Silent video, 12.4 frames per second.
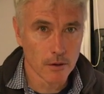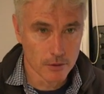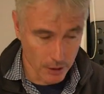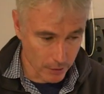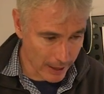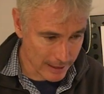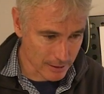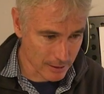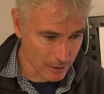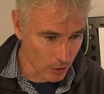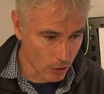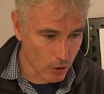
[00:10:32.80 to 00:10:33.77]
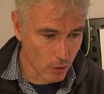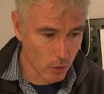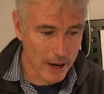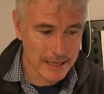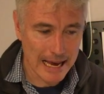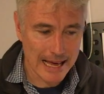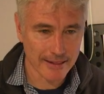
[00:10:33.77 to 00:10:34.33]
So that's your
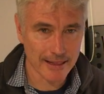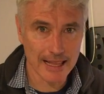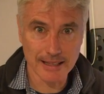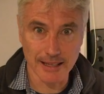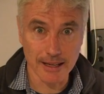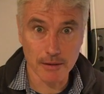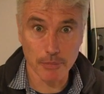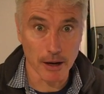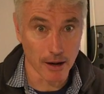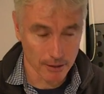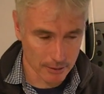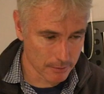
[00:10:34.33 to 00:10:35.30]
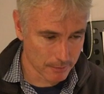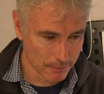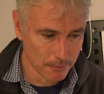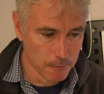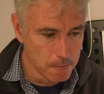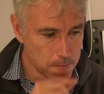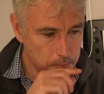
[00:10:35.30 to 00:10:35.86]
quite athletic part.
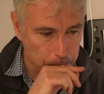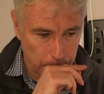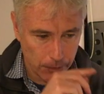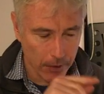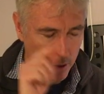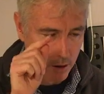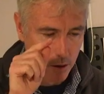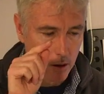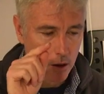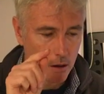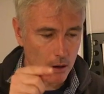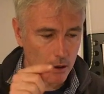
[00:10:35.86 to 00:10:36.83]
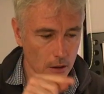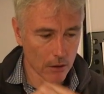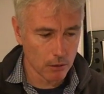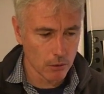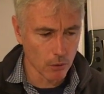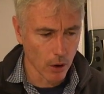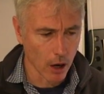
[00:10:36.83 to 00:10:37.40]

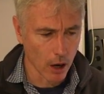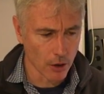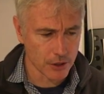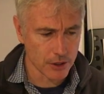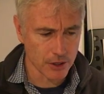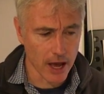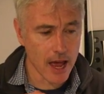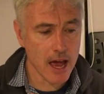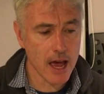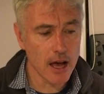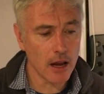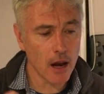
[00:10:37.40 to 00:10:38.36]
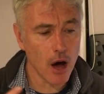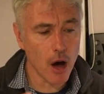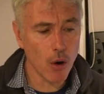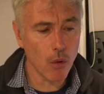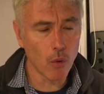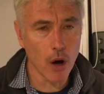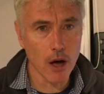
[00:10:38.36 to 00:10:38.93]
Oh,
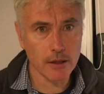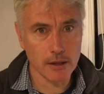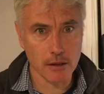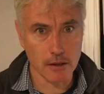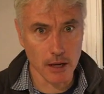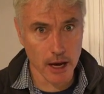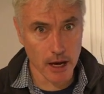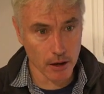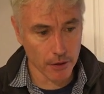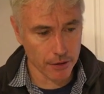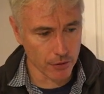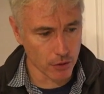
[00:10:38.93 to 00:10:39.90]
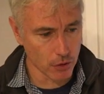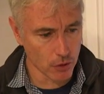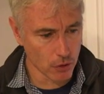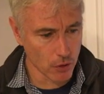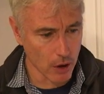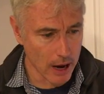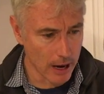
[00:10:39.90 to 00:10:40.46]
wassail
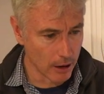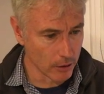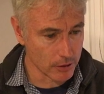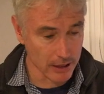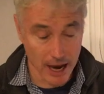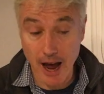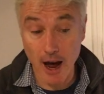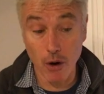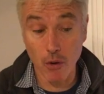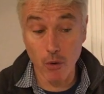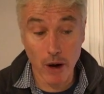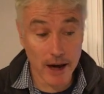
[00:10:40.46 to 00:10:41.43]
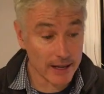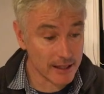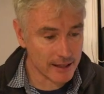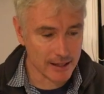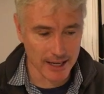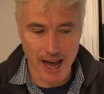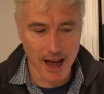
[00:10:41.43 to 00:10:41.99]
throughout our
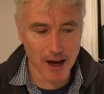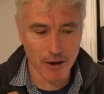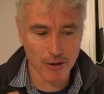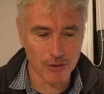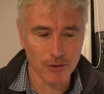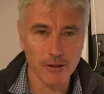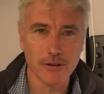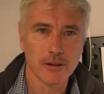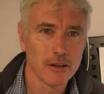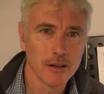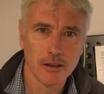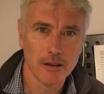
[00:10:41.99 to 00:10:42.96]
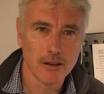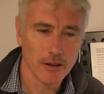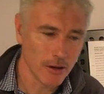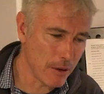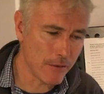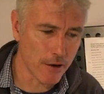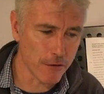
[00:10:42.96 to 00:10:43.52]
town.
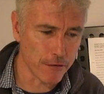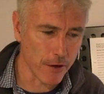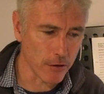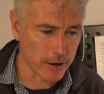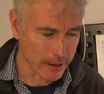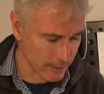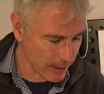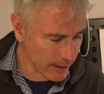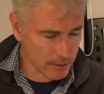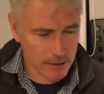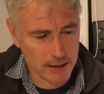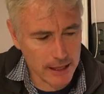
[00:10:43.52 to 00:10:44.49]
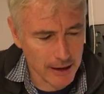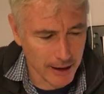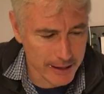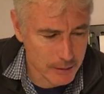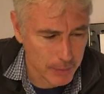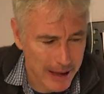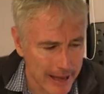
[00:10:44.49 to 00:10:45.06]
Be very folky. Think Steel
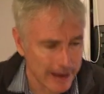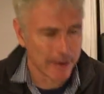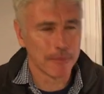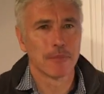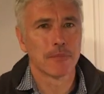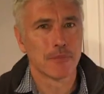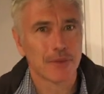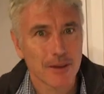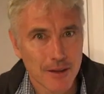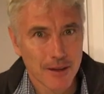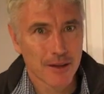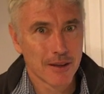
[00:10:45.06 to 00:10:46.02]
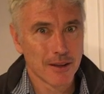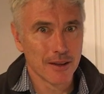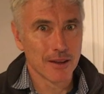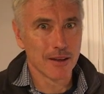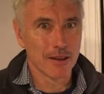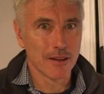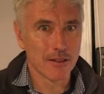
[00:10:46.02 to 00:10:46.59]
Eyes Band.
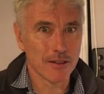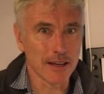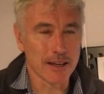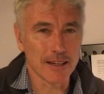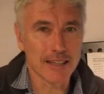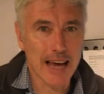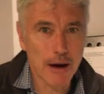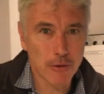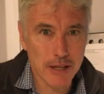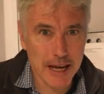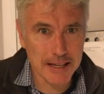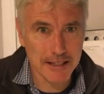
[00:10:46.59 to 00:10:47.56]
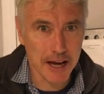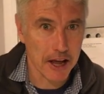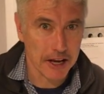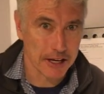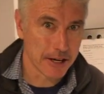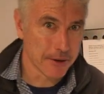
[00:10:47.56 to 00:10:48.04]
Think Gaudete.